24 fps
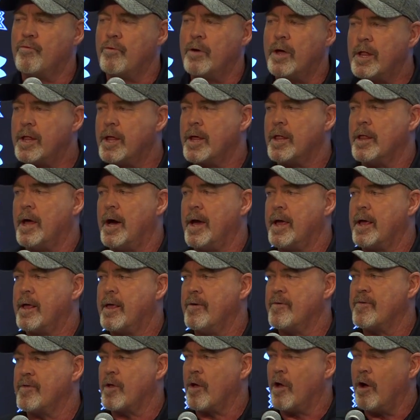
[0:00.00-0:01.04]
really like
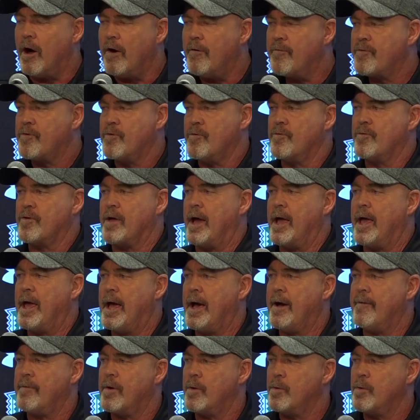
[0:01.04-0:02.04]
is the golf shoes I have.